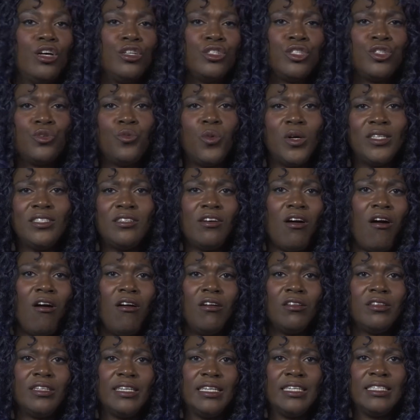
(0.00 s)
So what do
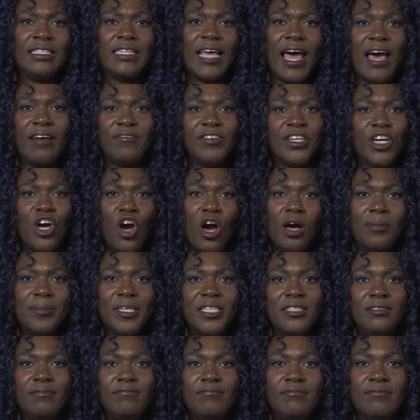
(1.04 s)
all these have in
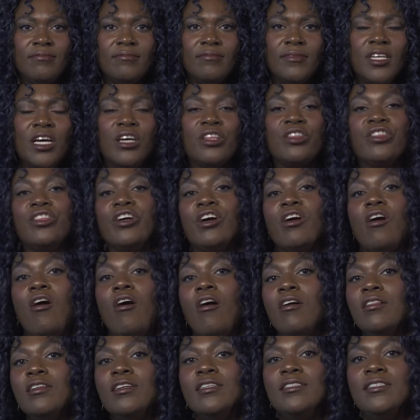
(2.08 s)
common? They're
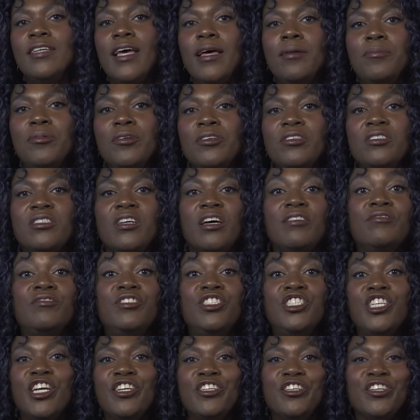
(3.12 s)
all examples
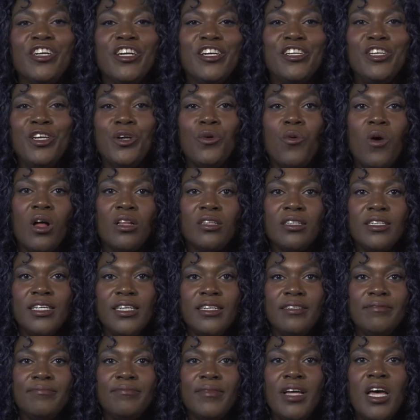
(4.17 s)
of gender
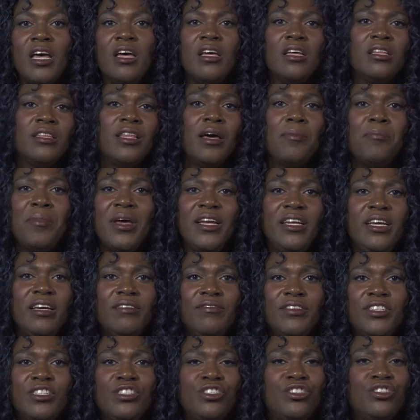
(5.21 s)
inequality that many
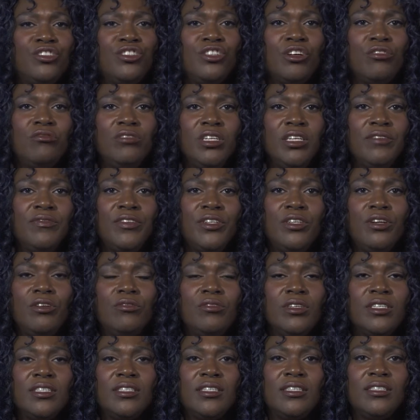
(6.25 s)
of us don't even
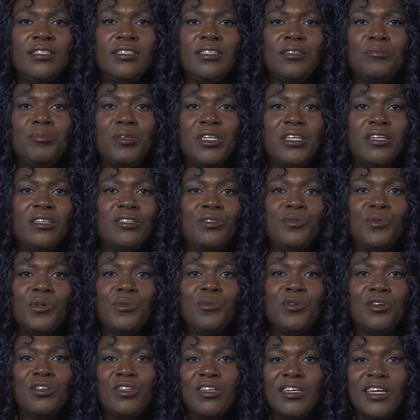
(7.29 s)
know existed because we
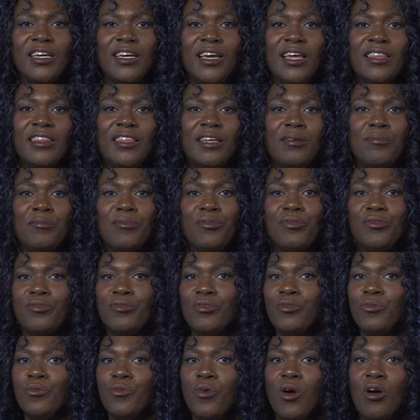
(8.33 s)
were looking at them through
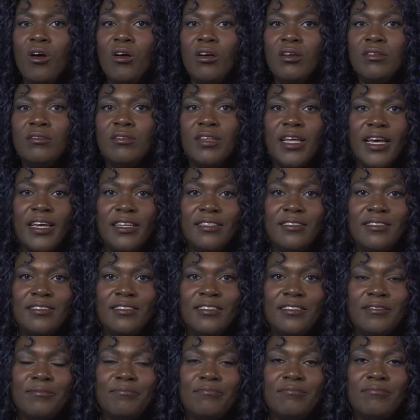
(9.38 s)
the wrong
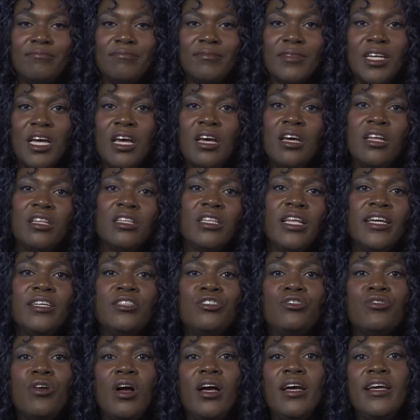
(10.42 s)
lens. Like
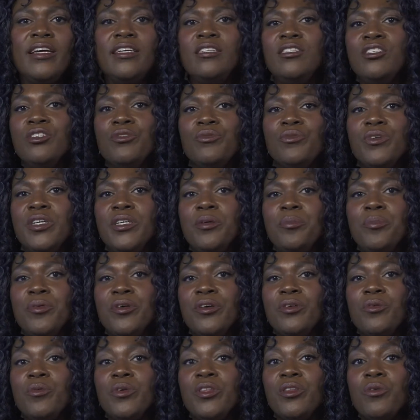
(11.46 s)
trying to read a
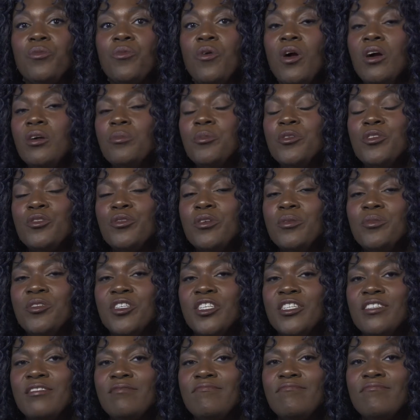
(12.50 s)
book with the wrong
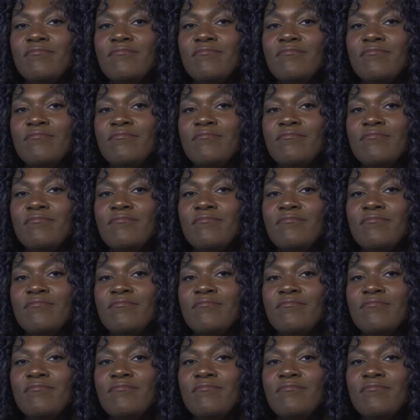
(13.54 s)
prescription.